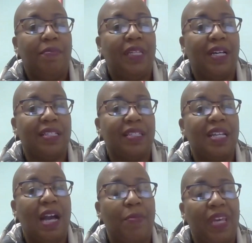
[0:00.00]
because
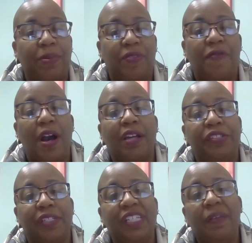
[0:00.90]
then I'll be able to
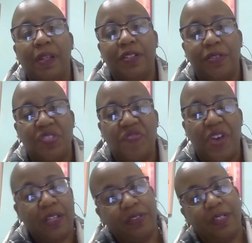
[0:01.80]
find your email address
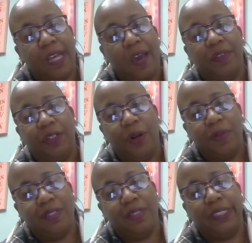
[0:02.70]
faster than having to go
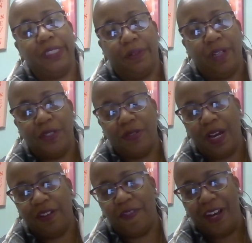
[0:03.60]
into the CRM and
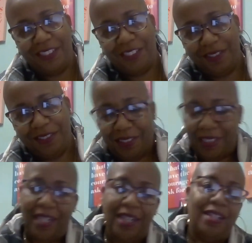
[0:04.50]
trying to find you.
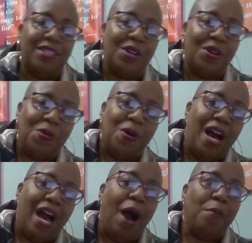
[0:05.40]
So
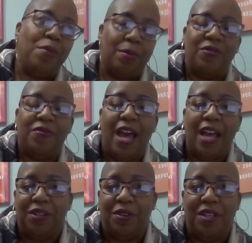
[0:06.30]
I'll be able to
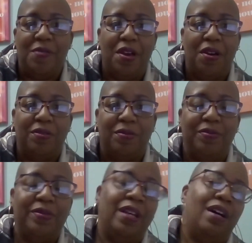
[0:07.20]
flag your email
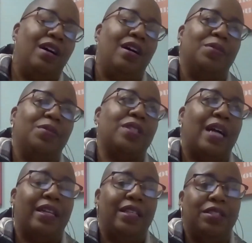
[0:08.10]
so that
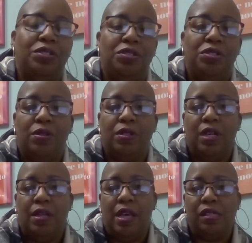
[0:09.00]
I can send you your
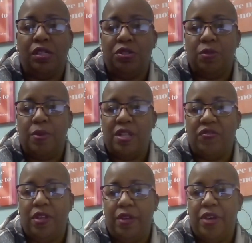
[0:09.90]
SL's
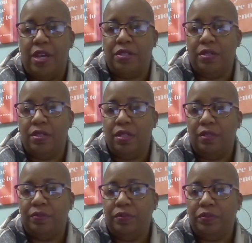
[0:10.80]
response faster.
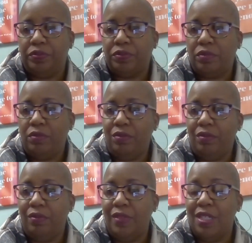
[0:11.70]

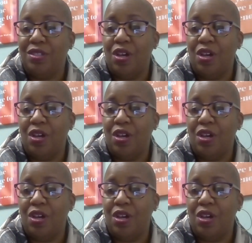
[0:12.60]
Okay.